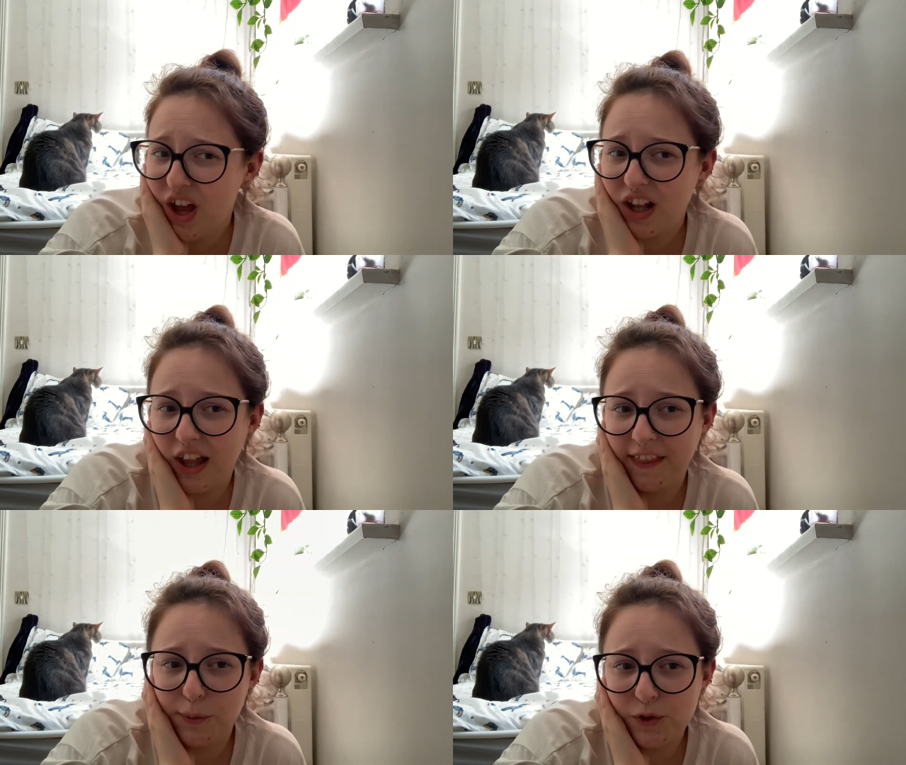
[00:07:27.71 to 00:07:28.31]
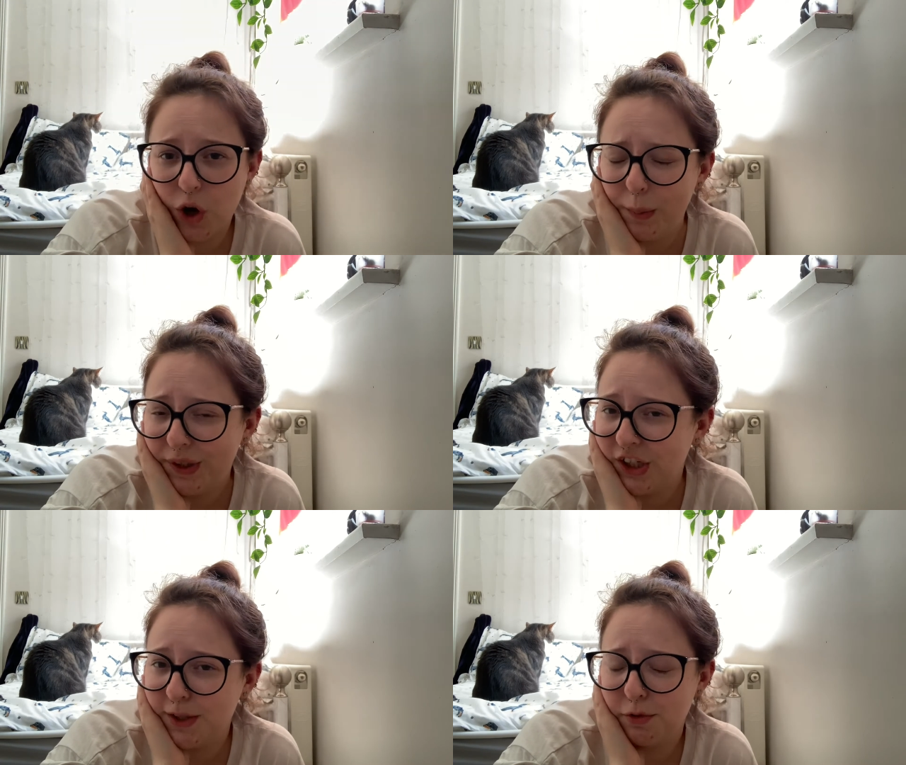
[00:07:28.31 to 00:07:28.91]
Like, there was
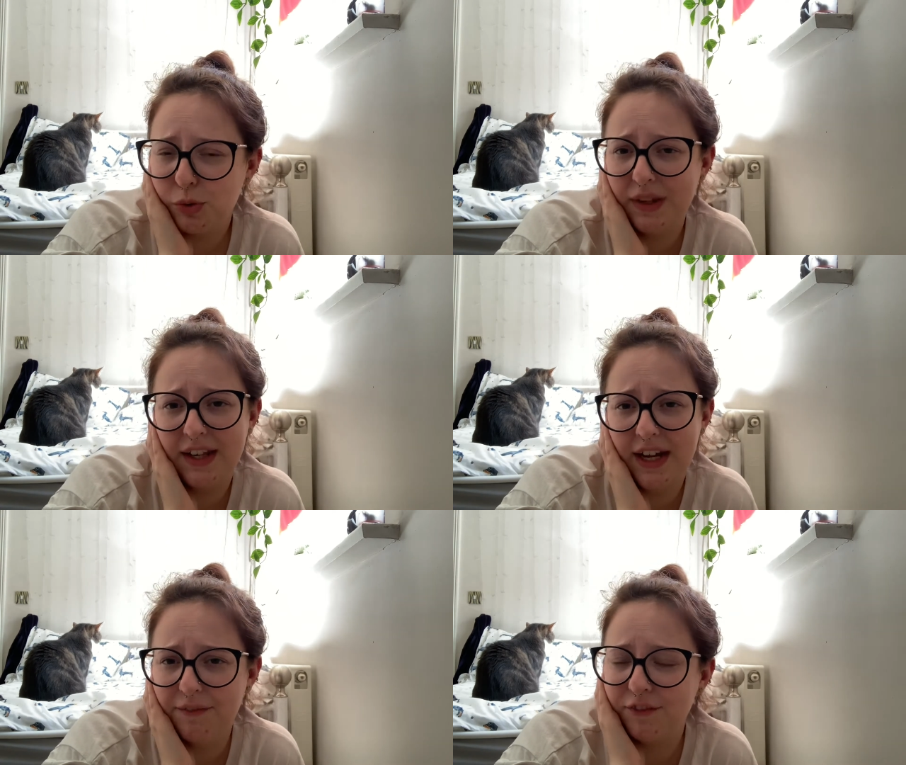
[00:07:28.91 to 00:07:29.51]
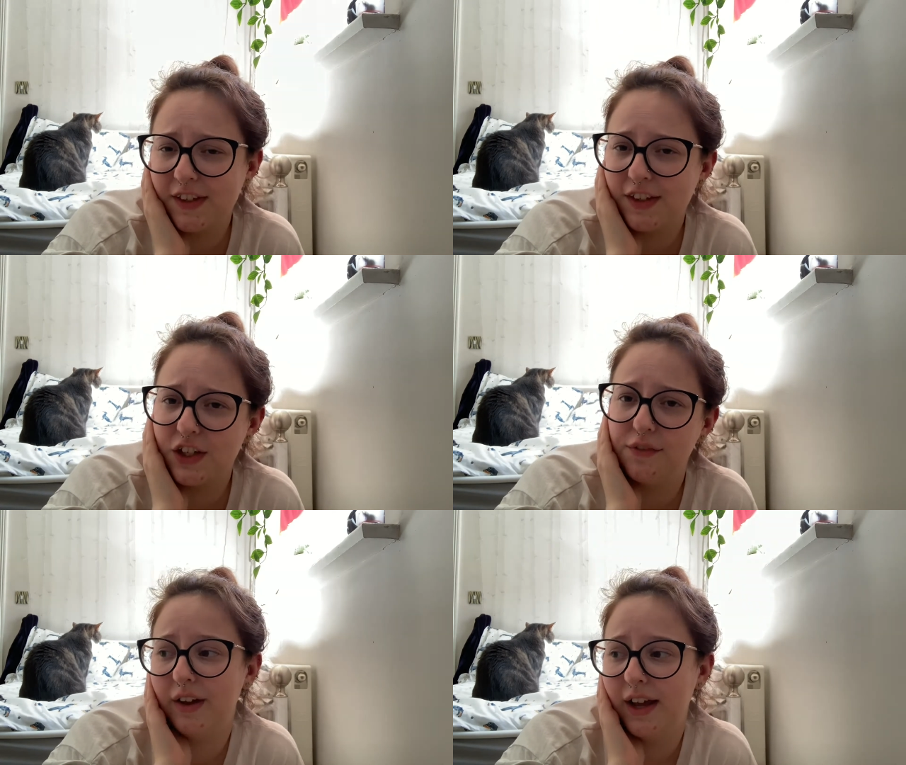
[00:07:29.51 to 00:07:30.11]
competition between the nymphs and
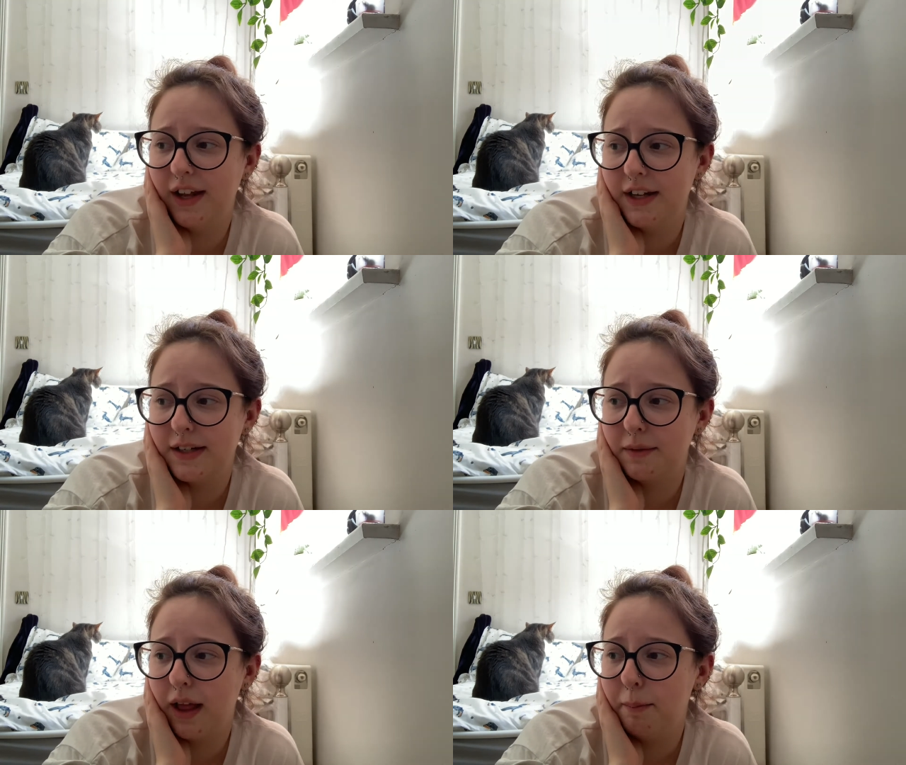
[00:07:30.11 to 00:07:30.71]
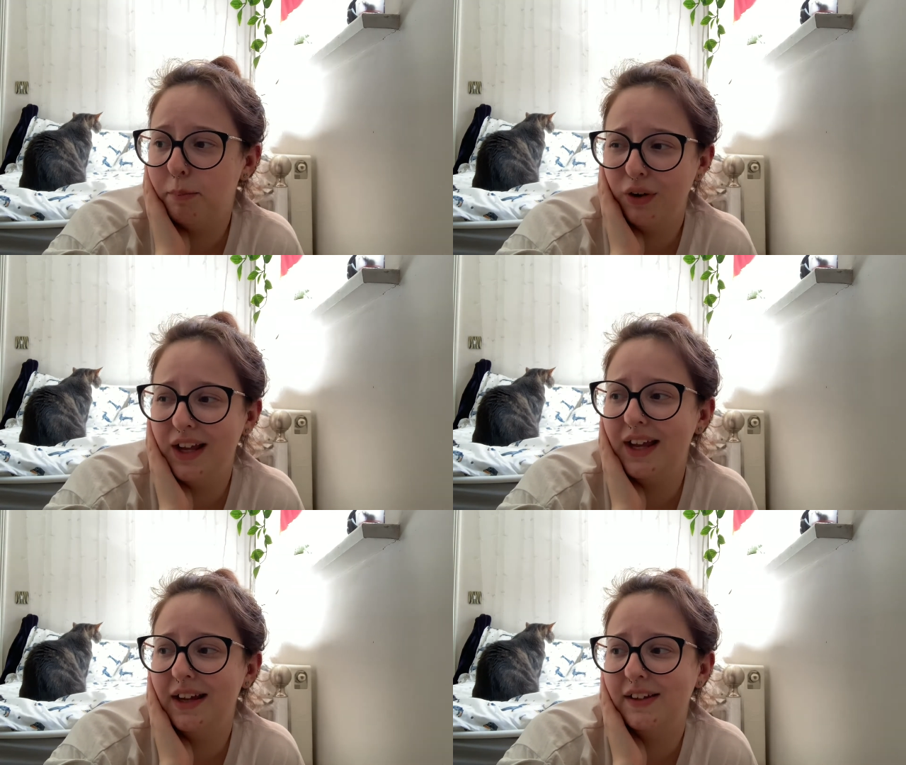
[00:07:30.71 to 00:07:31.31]
stuff, and like
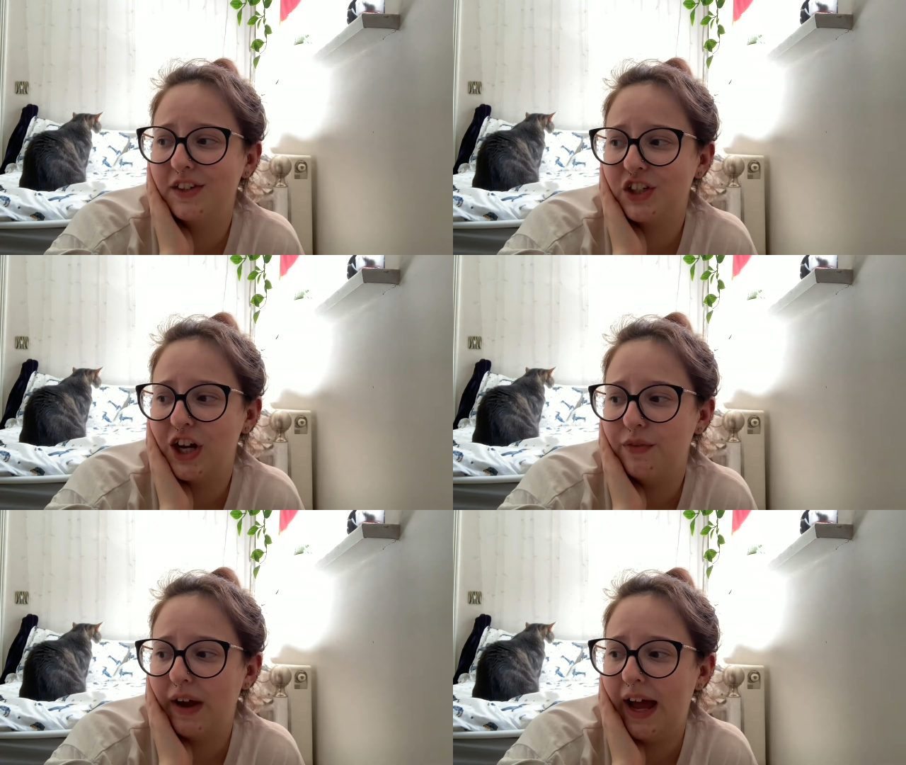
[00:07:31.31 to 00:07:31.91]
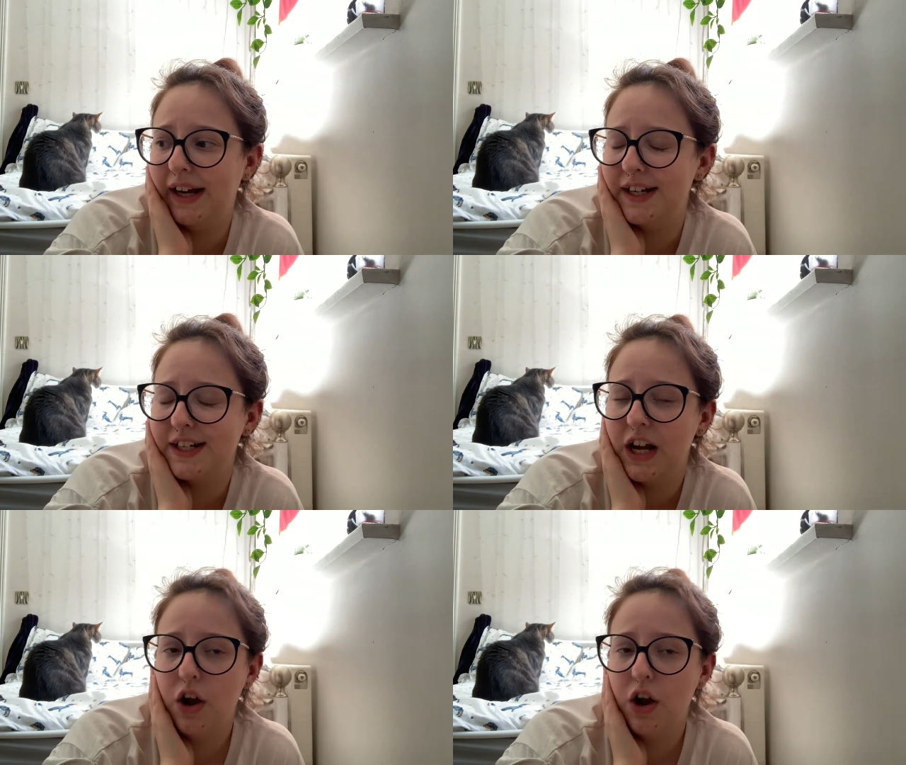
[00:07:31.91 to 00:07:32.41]
bullying and stuff, and